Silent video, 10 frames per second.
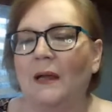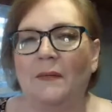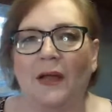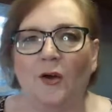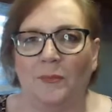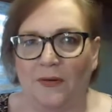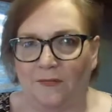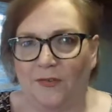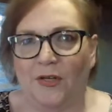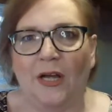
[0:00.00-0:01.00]
I, I, hope, and
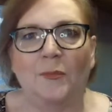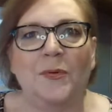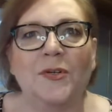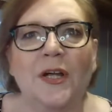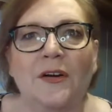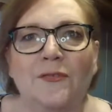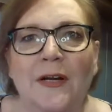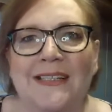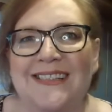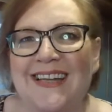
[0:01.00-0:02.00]
if you, I hope you're not
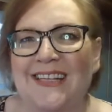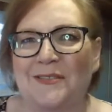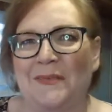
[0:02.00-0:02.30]
afraid of snakes.